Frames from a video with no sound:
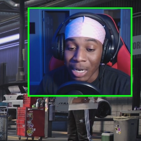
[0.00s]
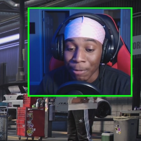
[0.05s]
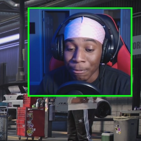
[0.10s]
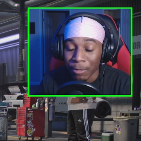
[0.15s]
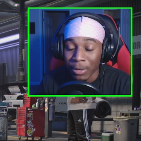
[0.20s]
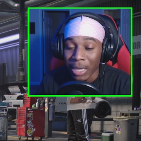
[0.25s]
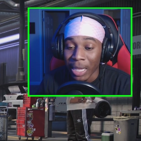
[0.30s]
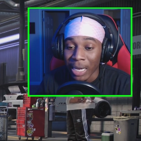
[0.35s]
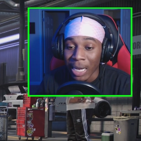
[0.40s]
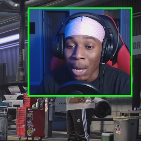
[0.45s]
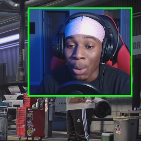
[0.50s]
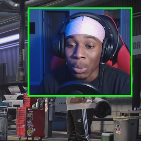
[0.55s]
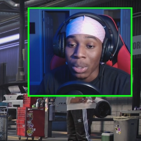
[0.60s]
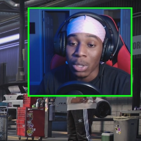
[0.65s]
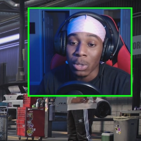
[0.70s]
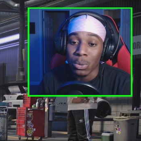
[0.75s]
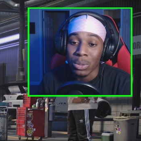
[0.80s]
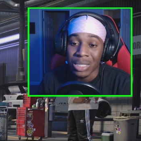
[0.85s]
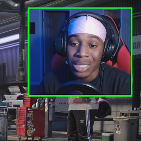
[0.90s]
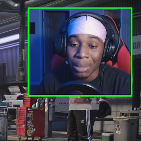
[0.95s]
I feel like I would
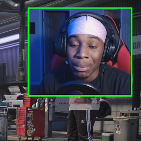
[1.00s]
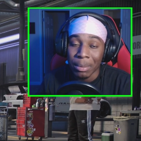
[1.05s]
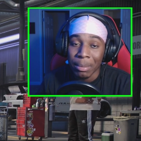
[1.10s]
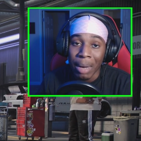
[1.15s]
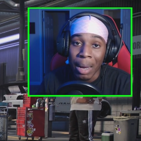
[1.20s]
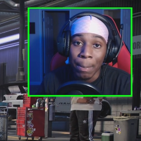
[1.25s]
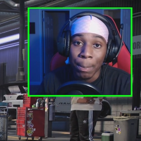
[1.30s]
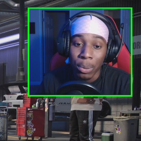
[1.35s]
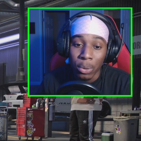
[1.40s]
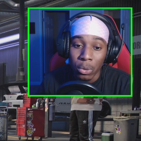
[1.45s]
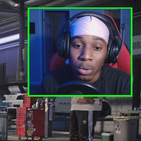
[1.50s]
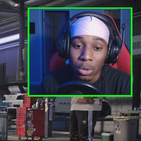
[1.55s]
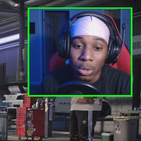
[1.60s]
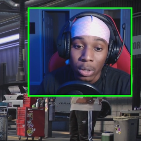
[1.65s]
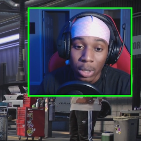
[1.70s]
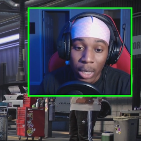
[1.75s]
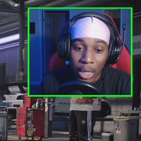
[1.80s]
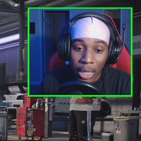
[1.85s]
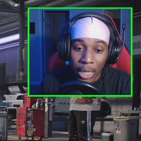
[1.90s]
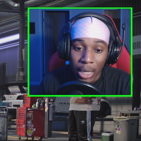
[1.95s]
lose some of my
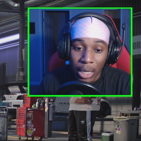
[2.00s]
pull